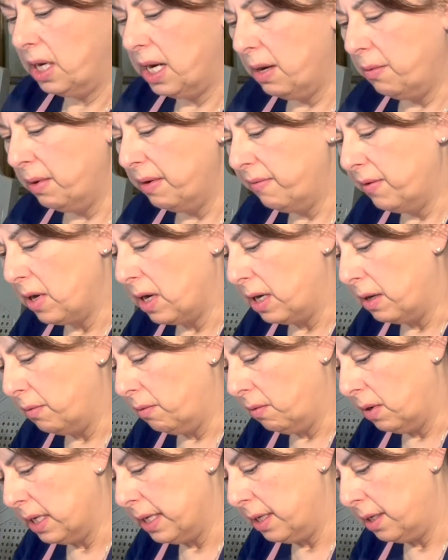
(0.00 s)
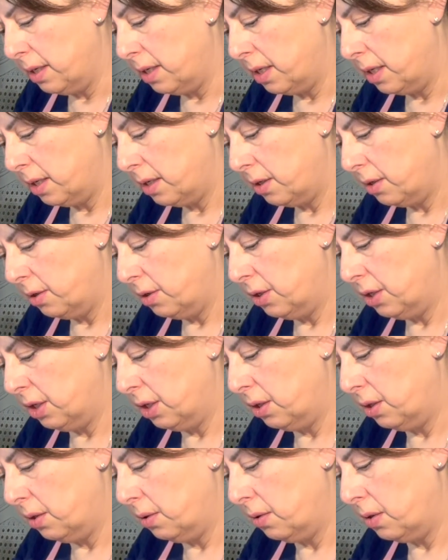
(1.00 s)
we've got 1,
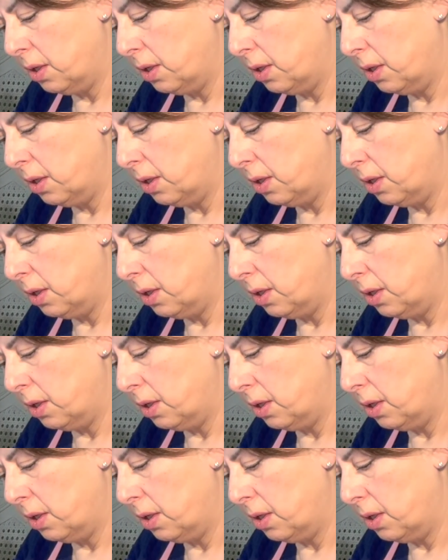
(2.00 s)
2,